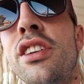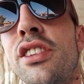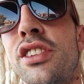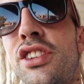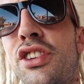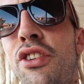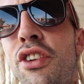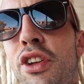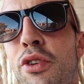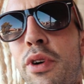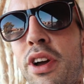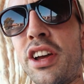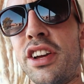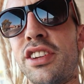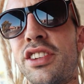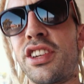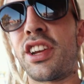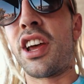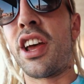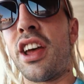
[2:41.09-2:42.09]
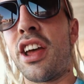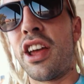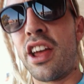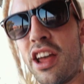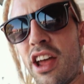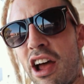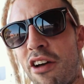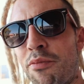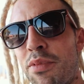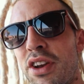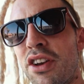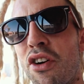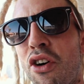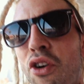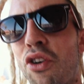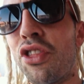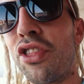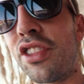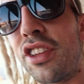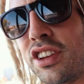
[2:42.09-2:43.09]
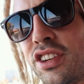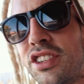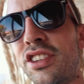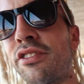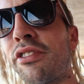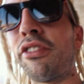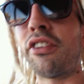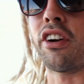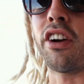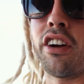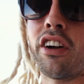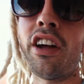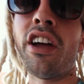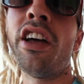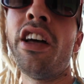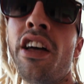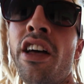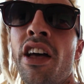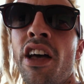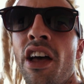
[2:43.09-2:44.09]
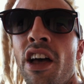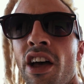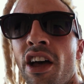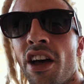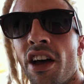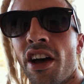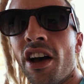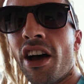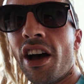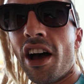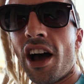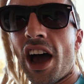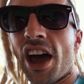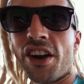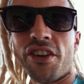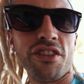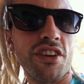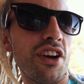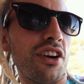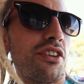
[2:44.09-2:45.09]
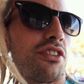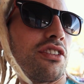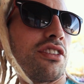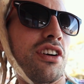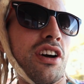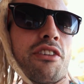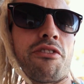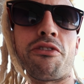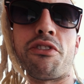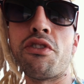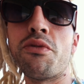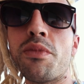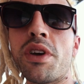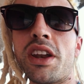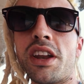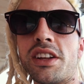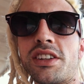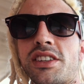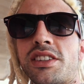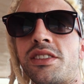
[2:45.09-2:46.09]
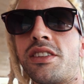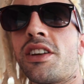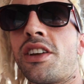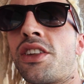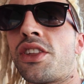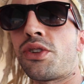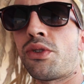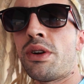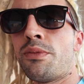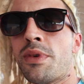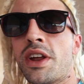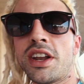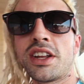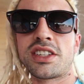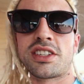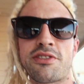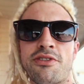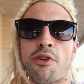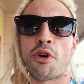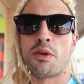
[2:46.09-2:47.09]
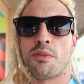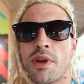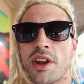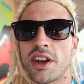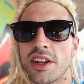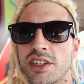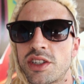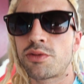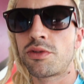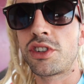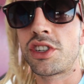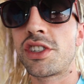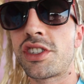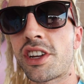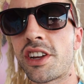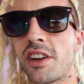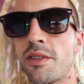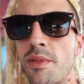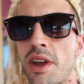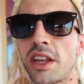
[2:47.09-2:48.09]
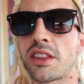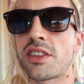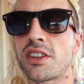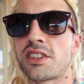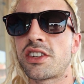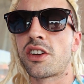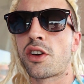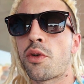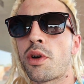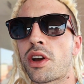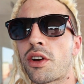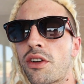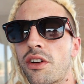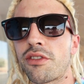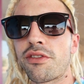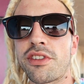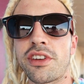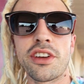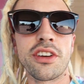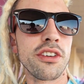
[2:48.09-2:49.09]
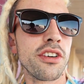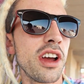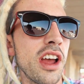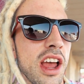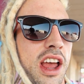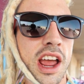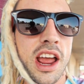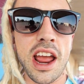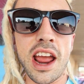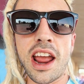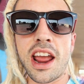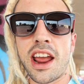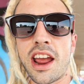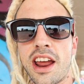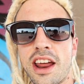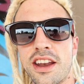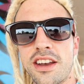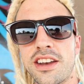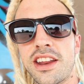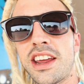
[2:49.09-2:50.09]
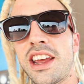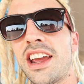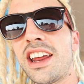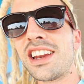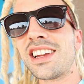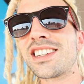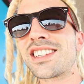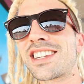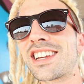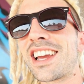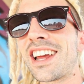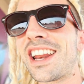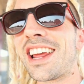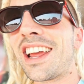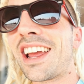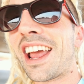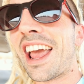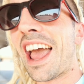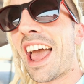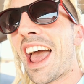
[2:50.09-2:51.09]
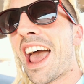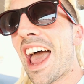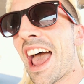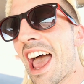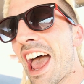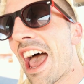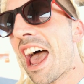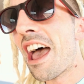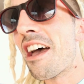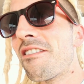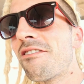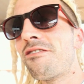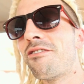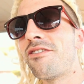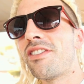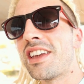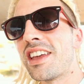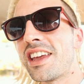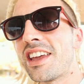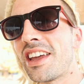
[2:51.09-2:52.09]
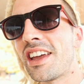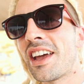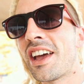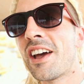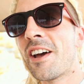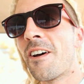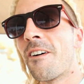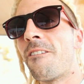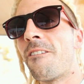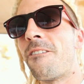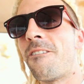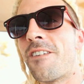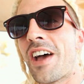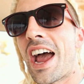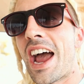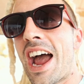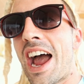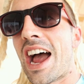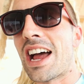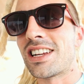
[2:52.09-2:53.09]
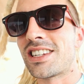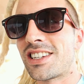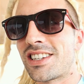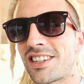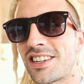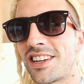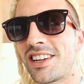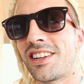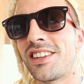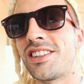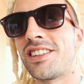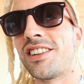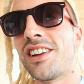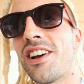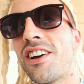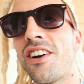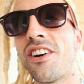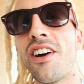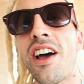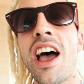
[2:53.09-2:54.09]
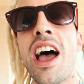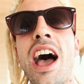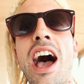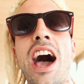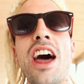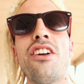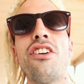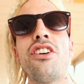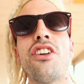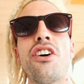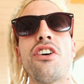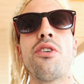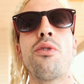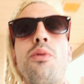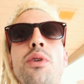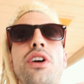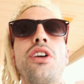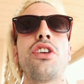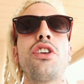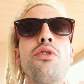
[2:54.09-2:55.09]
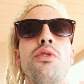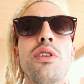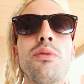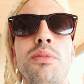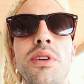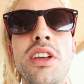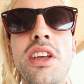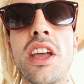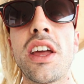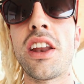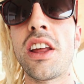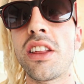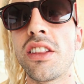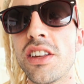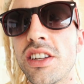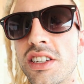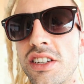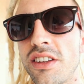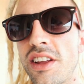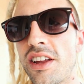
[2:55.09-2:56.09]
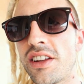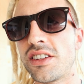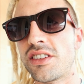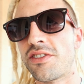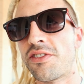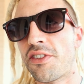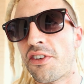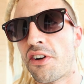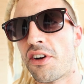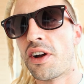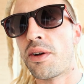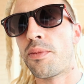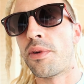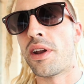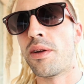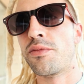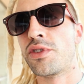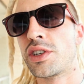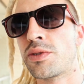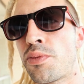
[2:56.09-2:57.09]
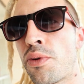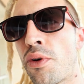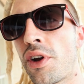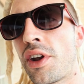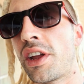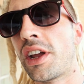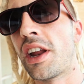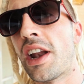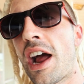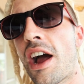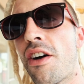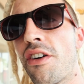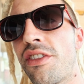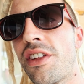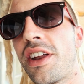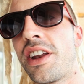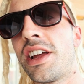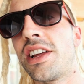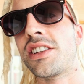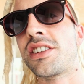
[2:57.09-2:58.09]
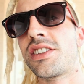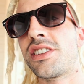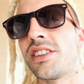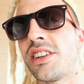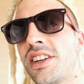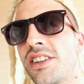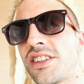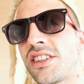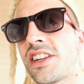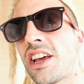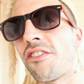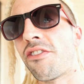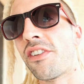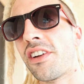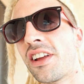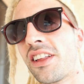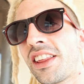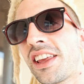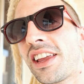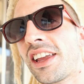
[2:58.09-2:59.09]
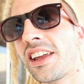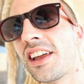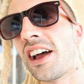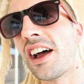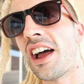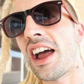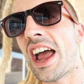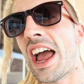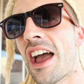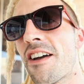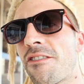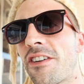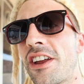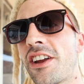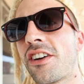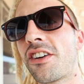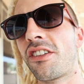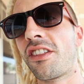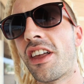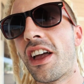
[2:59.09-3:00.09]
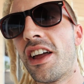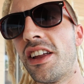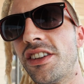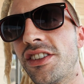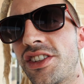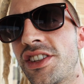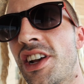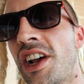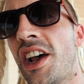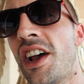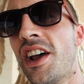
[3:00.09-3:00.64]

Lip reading: So anyways, I've been holding this for, I don't know, a few minutes. 3 minutes, 4 minutes. We're just gonna make this a quick review, and it is getting heavy fast. So I don't know what you would be getting this lens for, but I'm just pointing it out that it's definitely a heavier lens.